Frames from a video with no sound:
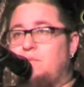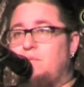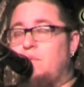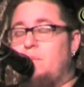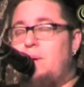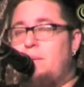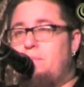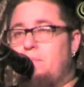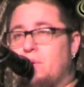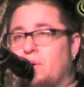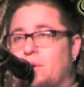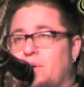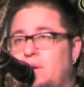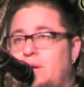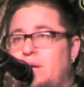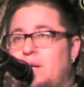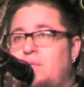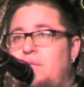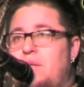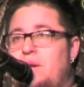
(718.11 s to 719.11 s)
Remember,
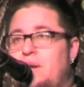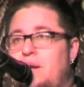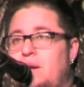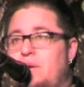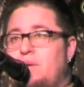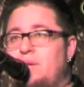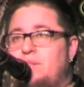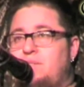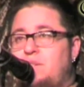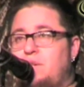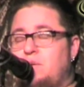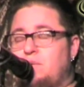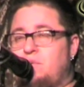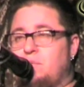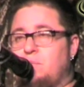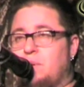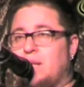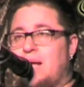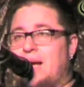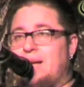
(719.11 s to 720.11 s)
the nearest
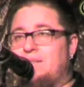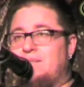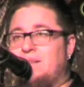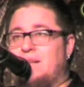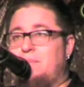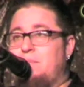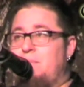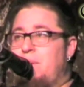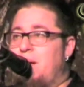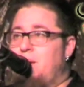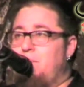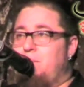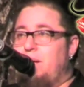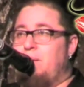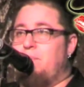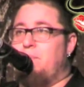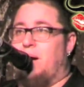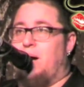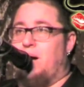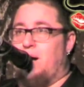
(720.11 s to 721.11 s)
usable exit may
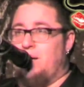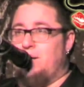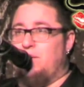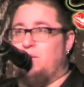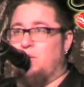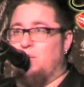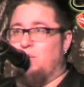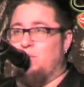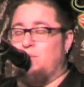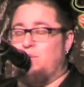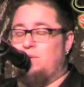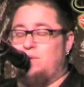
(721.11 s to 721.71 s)
be behind you.